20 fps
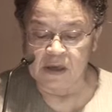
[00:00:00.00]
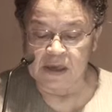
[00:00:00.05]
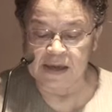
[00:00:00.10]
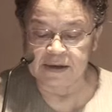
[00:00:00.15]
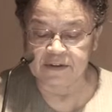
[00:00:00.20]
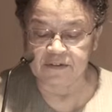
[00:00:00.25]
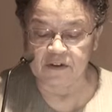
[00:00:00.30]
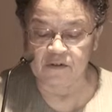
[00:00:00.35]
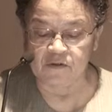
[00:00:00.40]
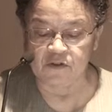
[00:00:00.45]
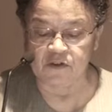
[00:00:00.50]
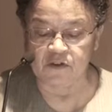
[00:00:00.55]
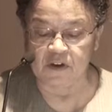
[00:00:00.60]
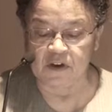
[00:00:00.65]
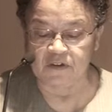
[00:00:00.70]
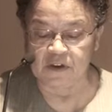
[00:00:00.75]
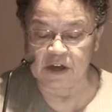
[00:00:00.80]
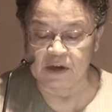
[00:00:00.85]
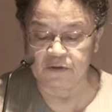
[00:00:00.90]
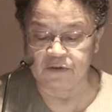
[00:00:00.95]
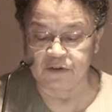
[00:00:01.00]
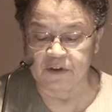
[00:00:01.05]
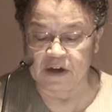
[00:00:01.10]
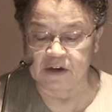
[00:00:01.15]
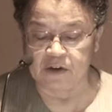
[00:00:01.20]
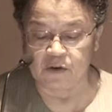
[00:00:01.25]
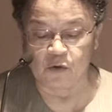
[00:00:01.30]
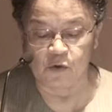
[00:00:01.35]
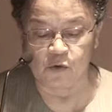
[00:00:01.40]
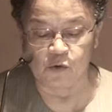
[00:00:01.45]
activities
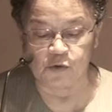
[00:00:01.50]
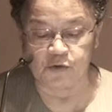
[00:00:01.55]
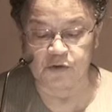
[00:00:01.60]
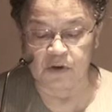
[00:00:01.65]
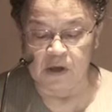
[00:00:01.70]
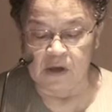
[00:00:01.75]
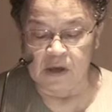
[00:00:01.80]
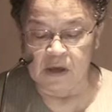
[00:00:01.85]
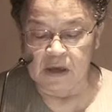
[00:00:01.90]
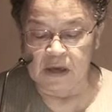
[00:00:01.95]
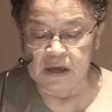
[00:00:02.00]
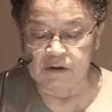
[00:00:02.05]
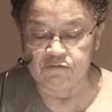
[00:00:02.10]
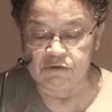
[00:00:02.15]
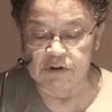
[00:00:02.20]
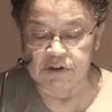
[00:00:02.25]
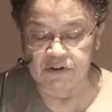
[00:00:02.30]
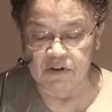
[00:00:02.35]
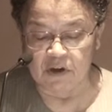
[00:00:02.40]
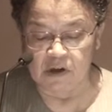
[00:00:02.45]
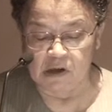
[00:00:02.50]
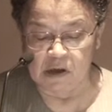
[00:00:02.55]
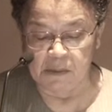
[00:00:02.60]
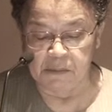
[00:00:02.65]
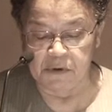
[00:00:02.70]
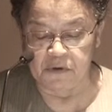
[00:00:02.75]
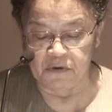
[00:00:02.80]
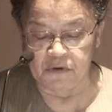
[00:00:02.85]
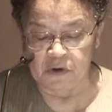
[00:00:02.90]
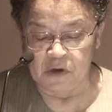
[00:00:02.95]
outside court, and
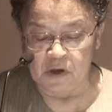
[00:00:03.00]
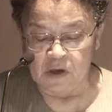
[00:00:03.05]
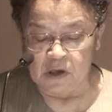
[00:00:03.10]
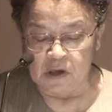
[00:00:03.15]
retirement.